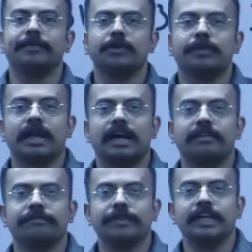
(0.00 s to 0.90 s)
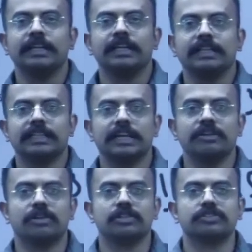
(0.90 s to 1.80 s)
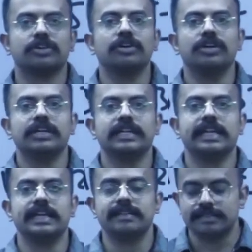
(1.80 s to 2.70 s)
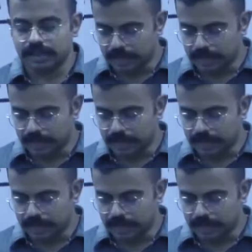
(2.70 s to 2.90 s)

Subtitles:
him to be unfit, then also he is